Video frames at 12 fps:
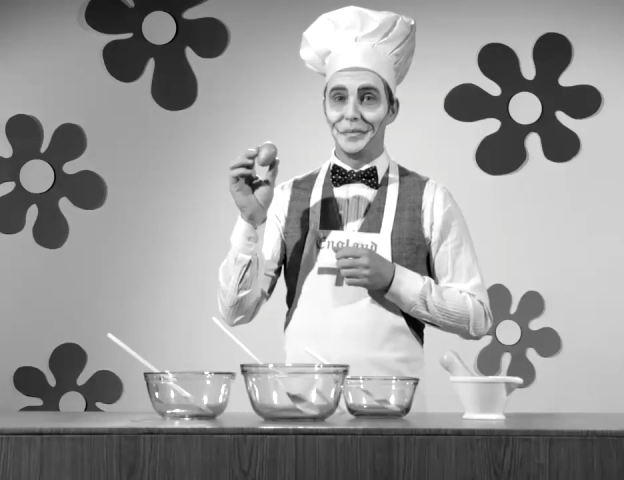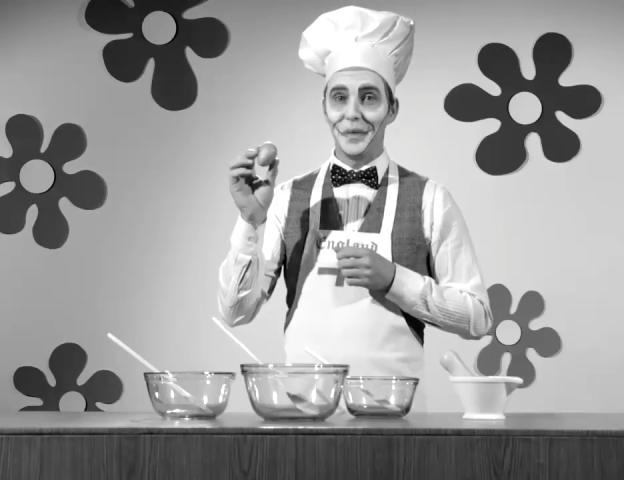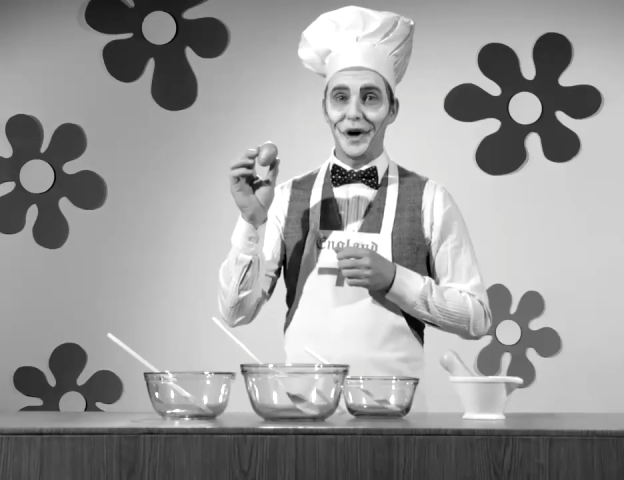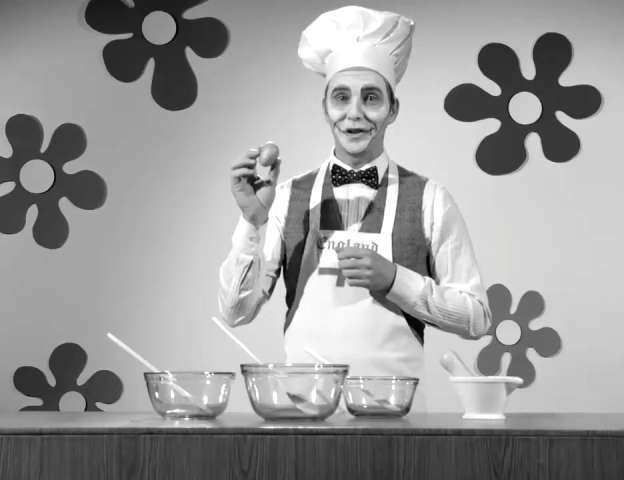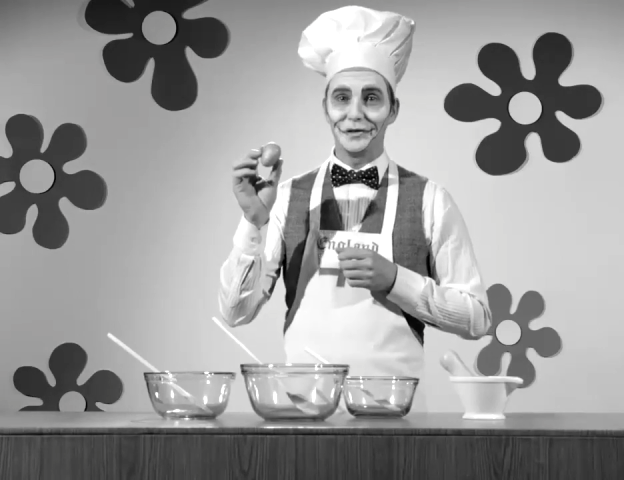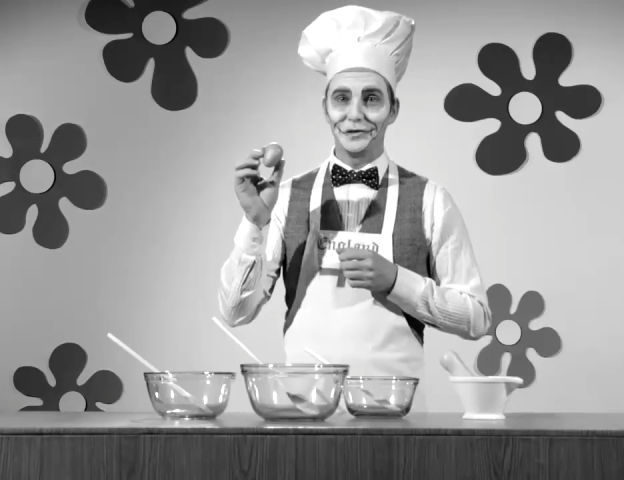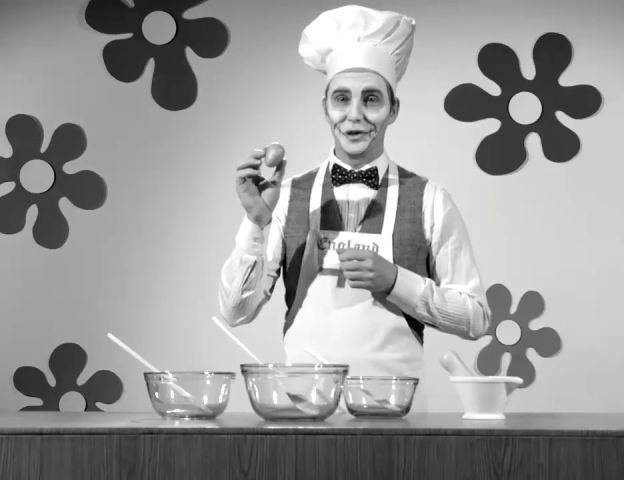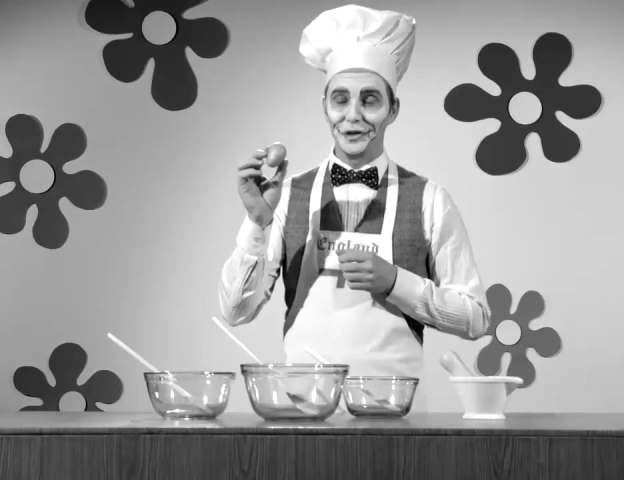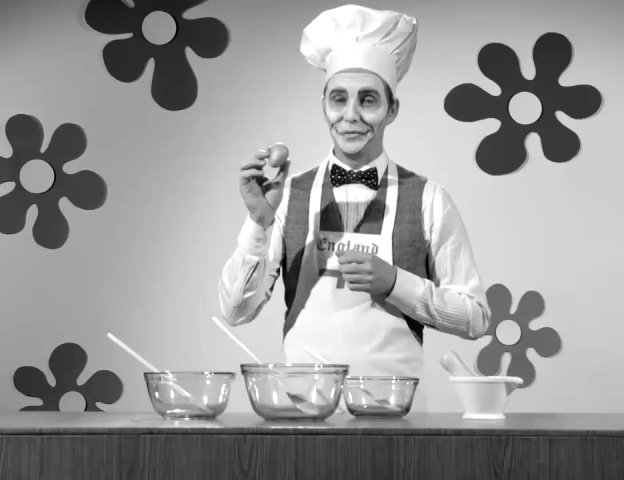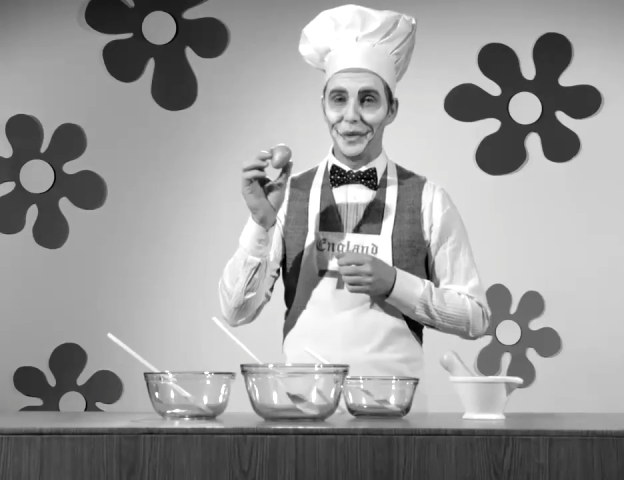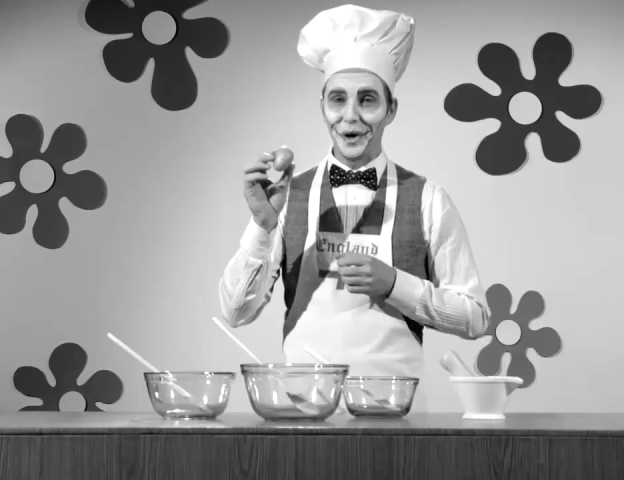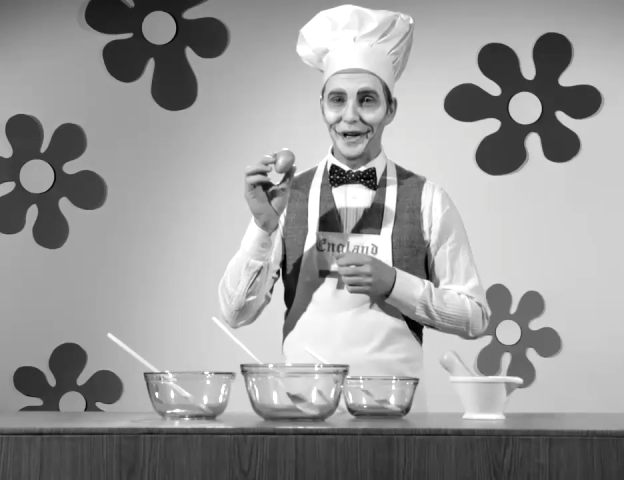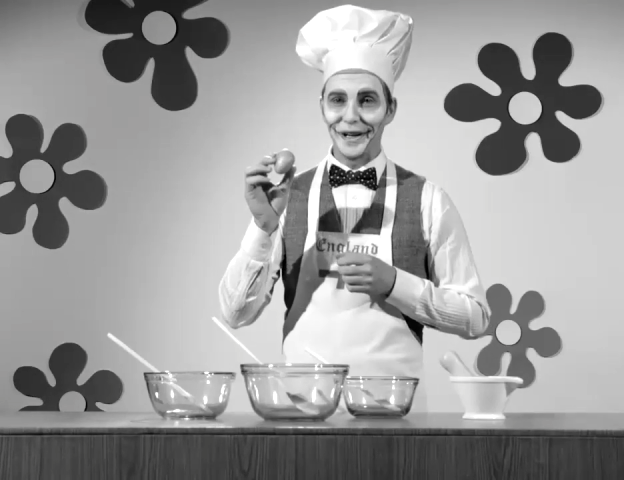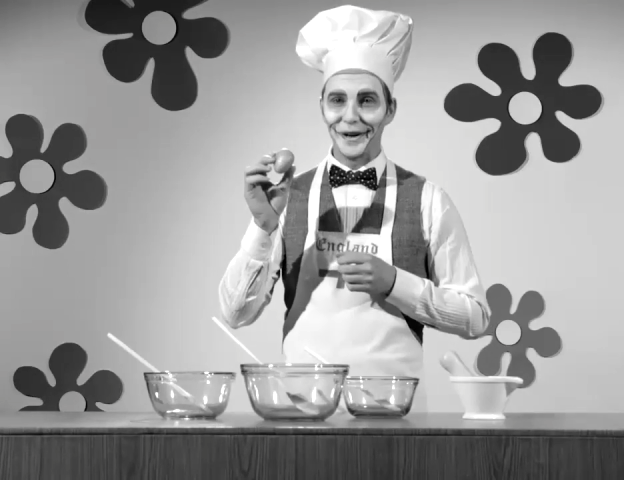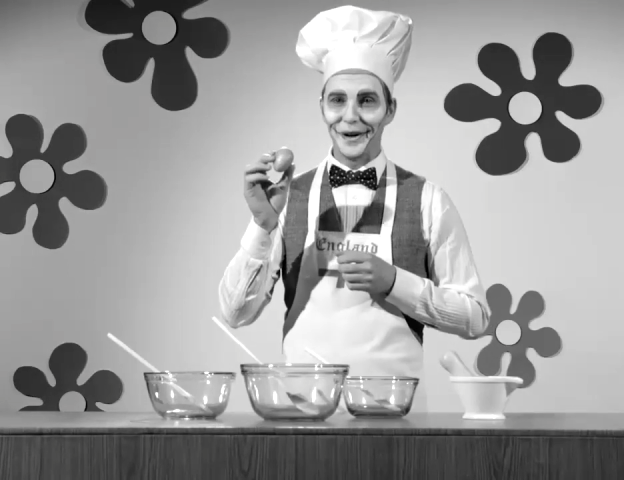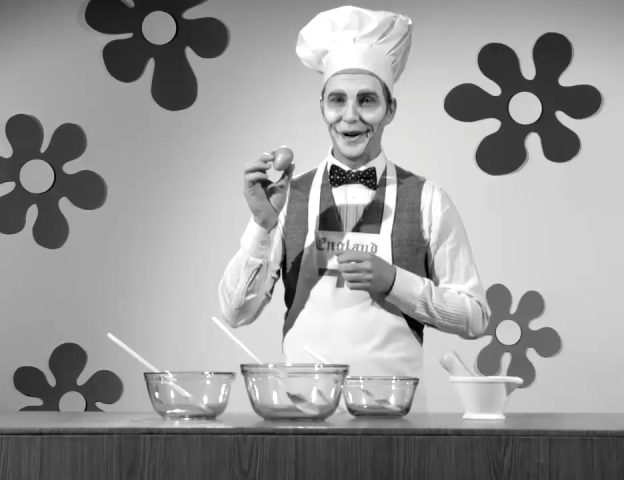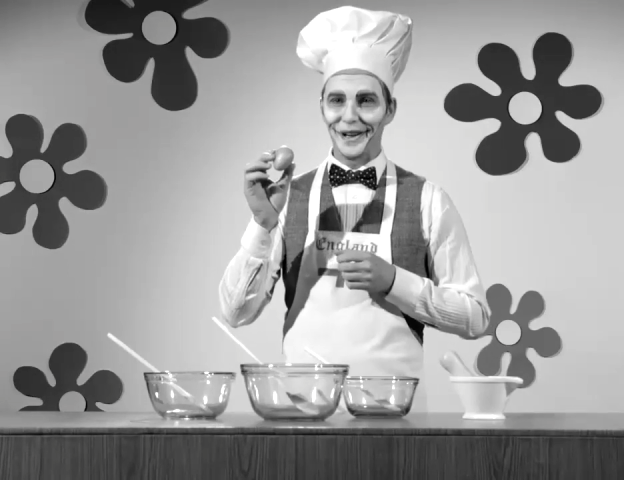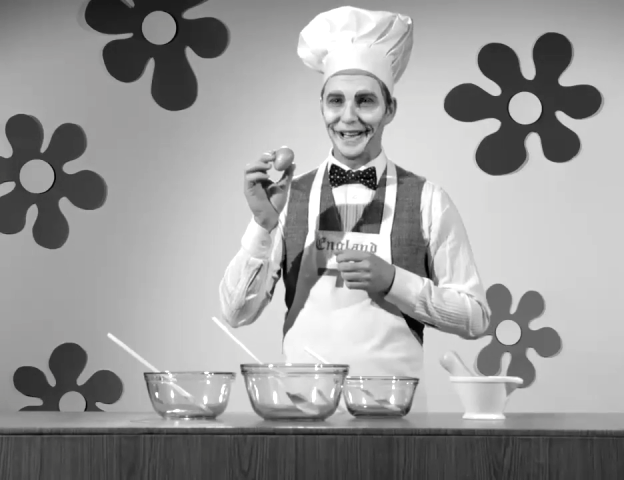pot full of boiling
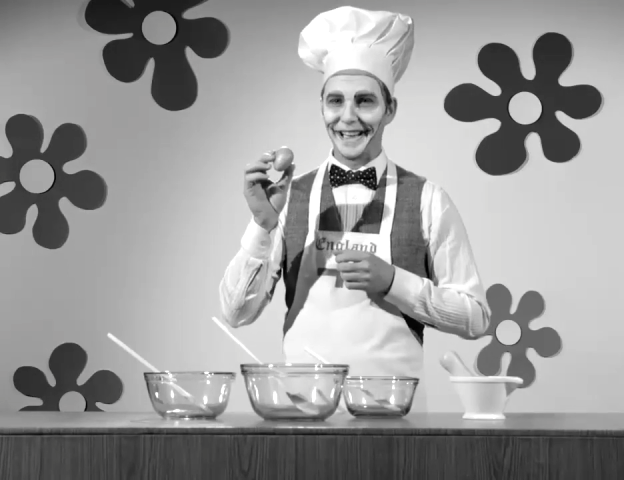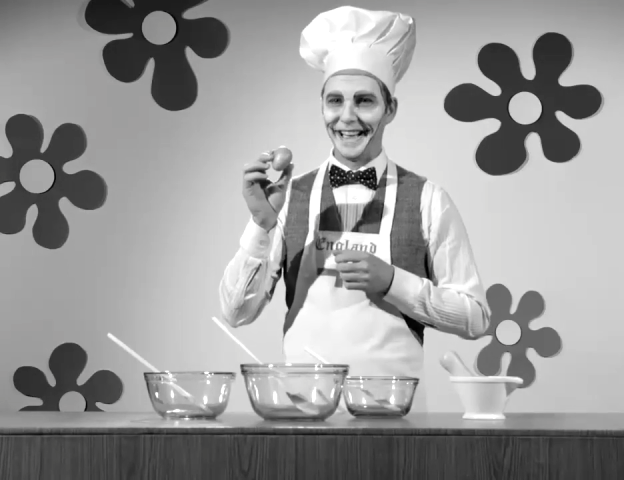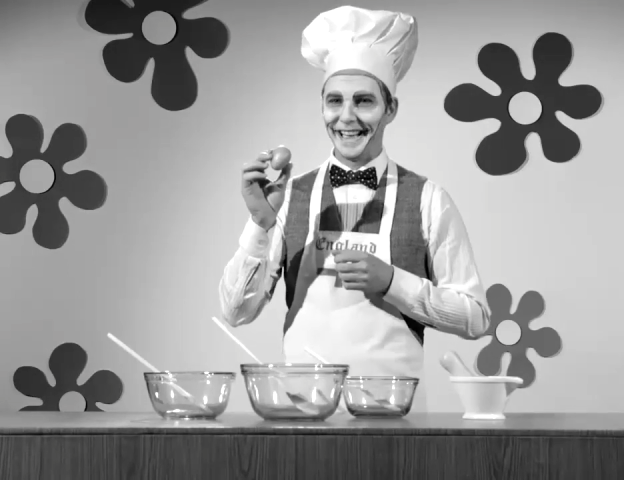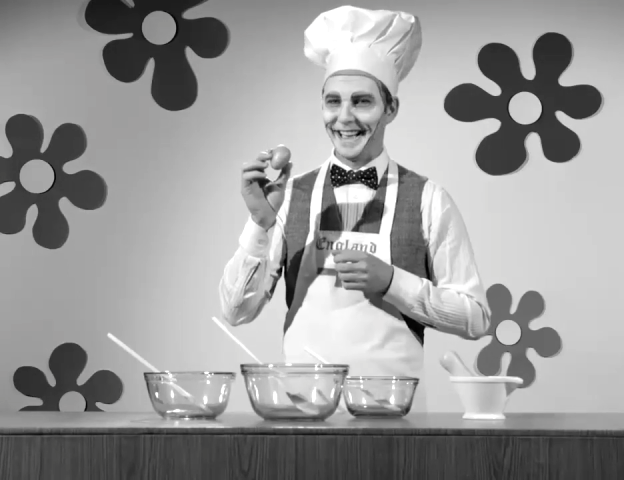oil.